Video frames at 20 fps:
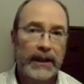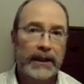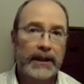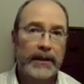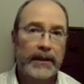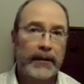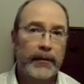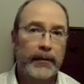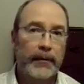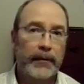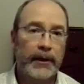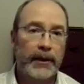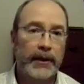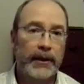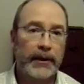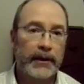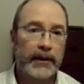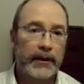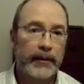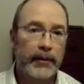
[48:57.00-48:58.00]

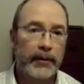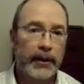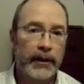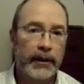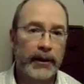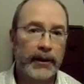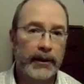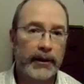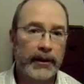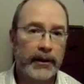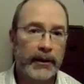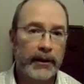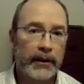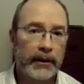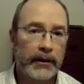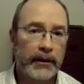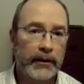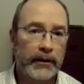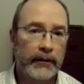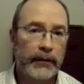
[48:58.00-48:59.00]

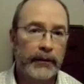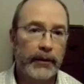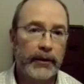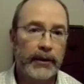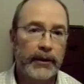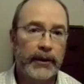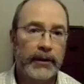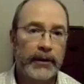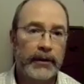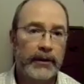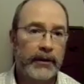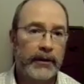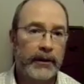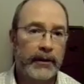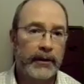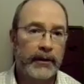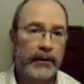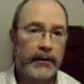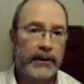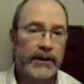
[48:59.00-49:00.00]
if we look at
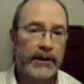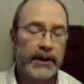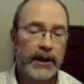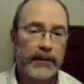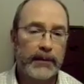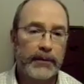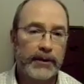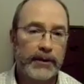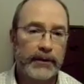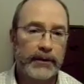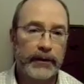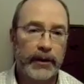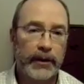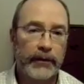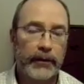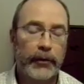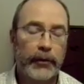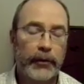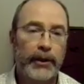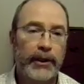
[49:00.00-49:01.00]
examples of
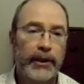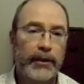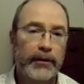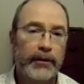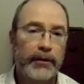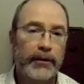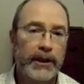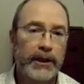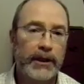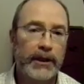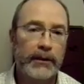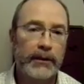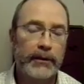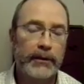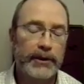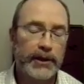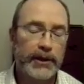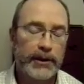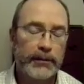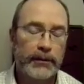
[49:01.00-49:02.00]
a Green New
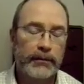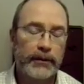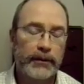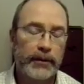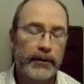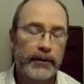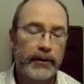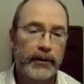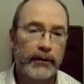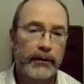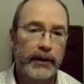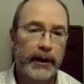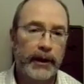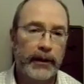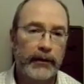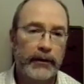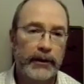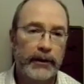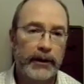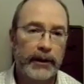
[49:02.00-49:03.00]
Deal, which has been floated
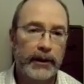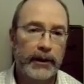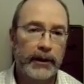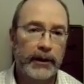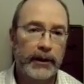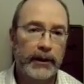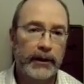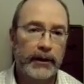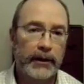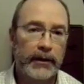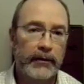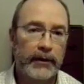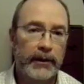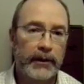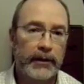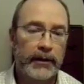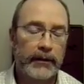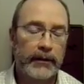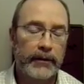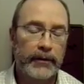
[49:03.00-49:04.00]
around in